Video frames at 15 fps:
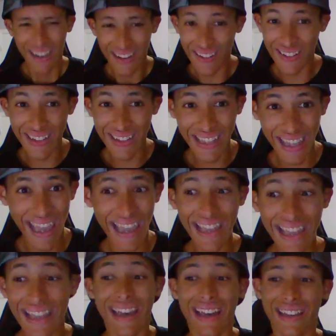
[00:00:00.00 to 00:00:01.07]

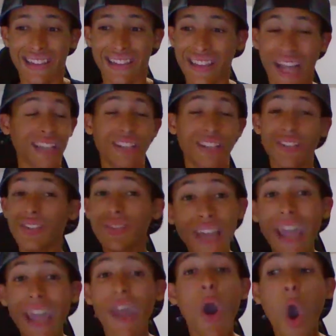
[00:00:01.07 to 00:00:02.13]
Okay? Like,
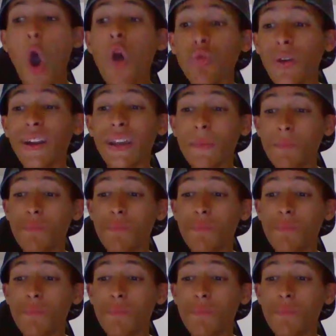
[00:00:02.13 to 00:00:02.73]
they already